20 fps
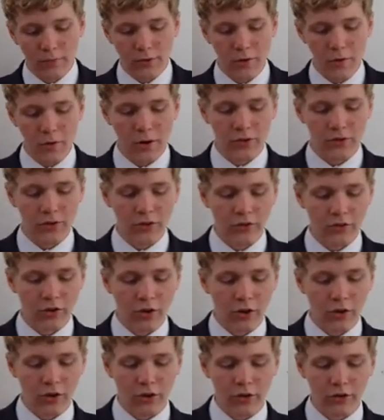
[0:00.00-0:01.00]
The
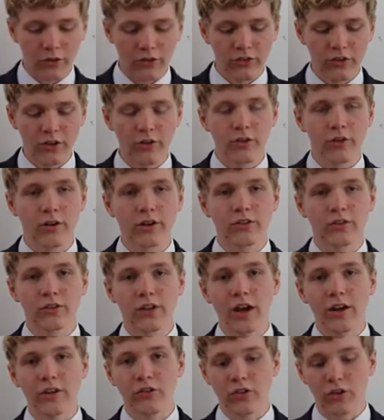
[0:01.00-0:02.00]
USSR secretly
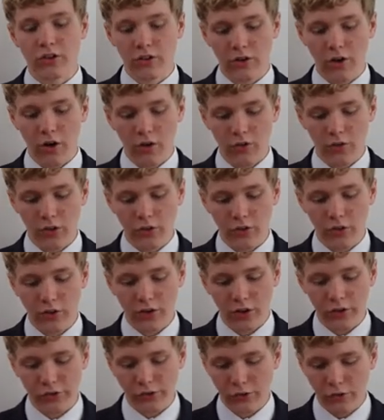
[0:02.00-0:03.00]
stationed over
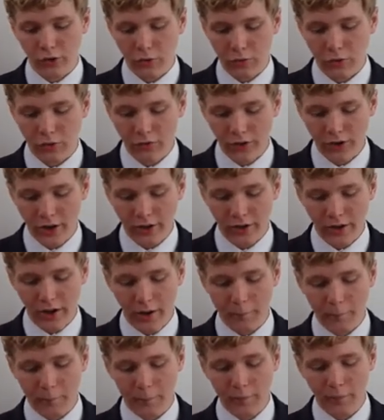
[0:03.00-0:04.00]
3,000 troops in
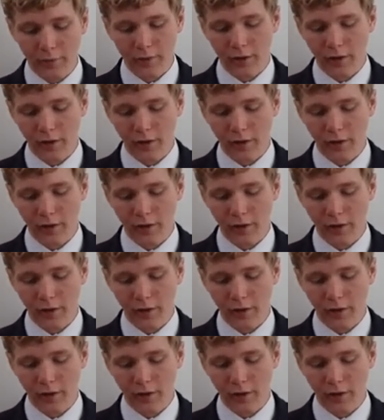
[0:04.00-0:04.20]
Vietnam,